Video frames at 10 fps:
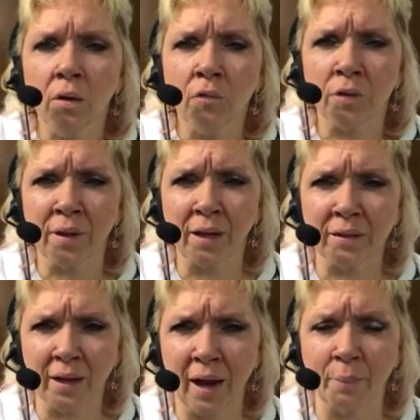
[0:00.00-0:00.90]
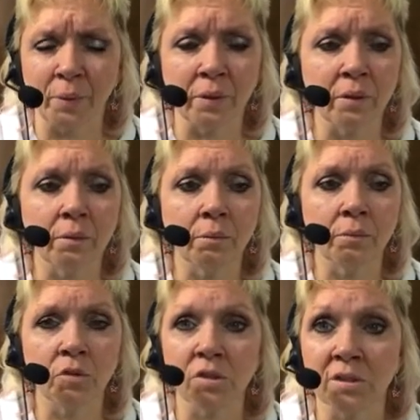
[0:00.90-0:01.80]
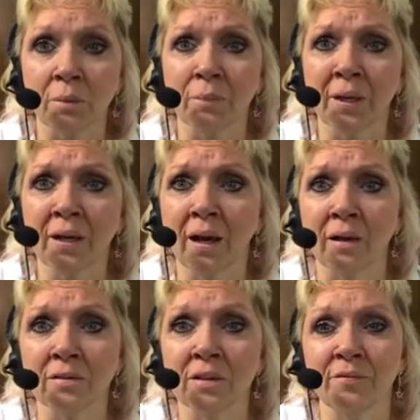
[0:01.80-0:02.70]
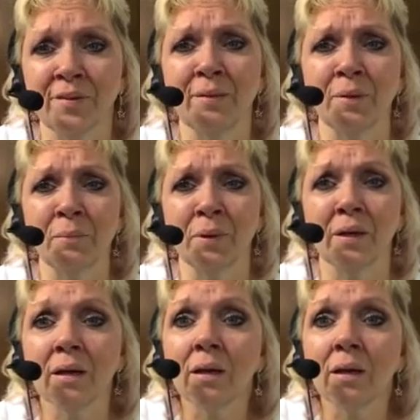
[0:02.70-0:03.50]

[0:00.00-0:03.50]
for that to happen to somebody else in the family but